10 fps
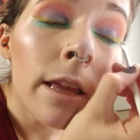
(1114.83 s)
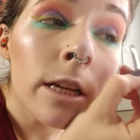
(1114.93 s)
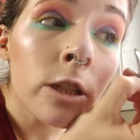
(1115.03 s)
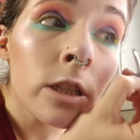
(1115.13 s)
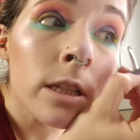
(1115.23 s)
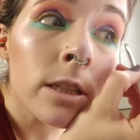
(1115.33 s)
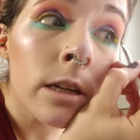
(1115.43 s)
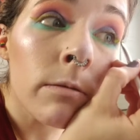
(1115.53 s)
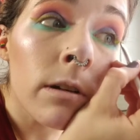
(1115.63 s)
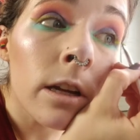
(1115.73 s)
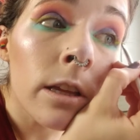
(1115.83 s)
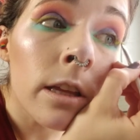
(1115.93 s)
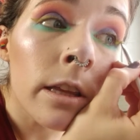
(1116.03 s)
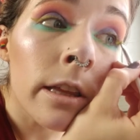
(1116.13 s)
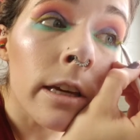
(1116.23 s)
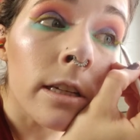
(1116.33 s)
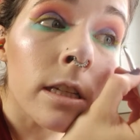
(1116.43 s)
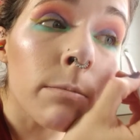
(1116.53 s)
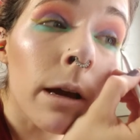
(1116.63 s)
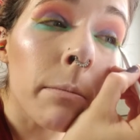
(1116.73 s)
think just because they're one of the things
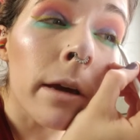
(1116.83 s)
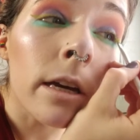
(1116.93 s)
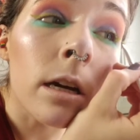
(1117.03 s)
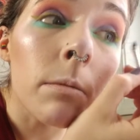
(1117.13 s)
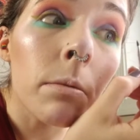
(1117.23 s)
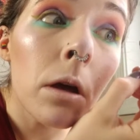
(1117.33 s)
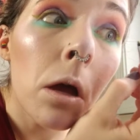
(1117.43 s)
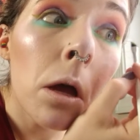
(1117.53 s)
in my makeup